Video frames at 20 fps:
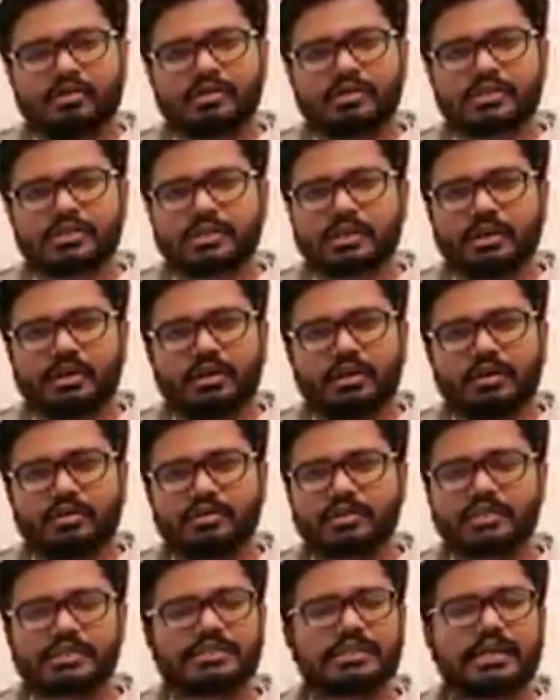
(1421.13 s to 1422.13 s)
uh, which uh,
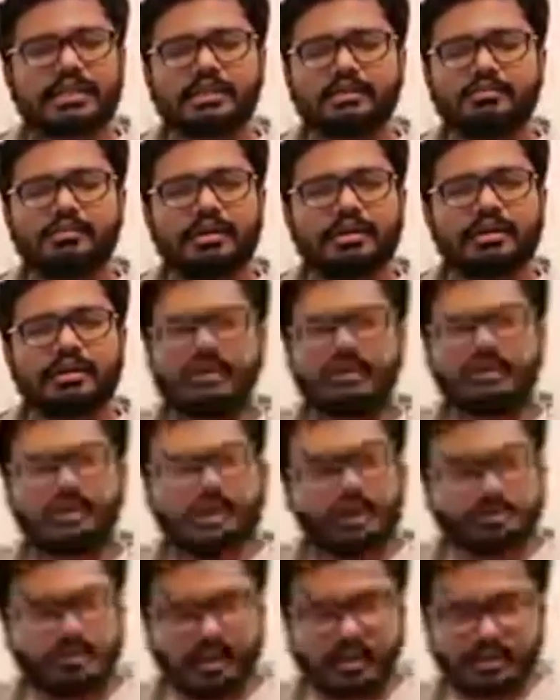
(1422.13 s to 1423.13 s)
which is nothing but a
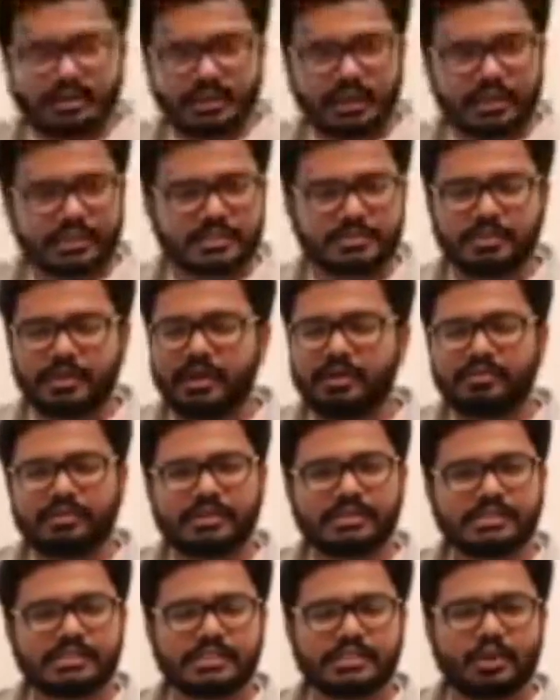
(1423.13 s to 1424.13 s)
three-month
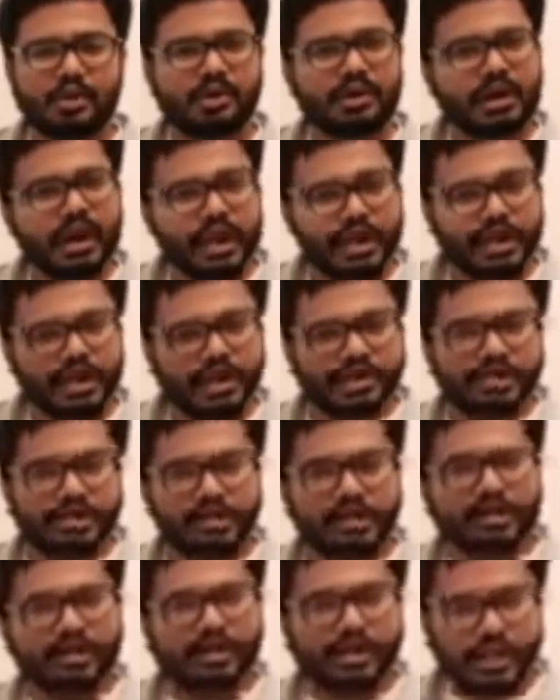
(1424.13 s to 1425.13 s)
HbA1c or
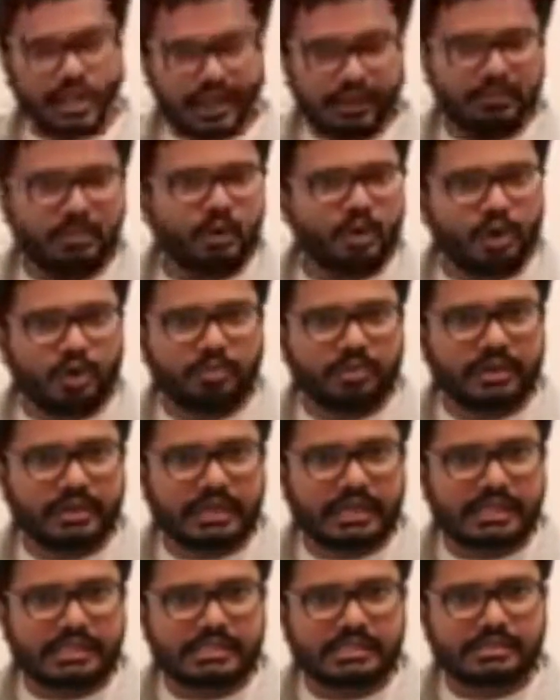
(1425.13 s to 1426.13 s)
glycated
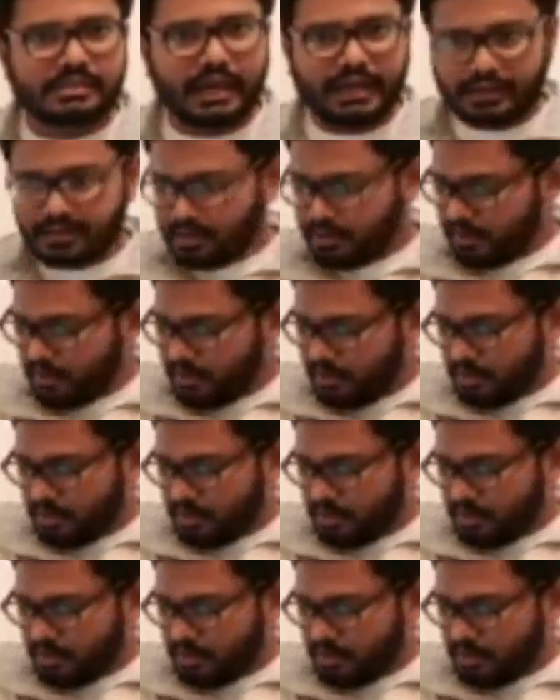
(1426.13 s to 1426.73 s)
hemoglobin test, right?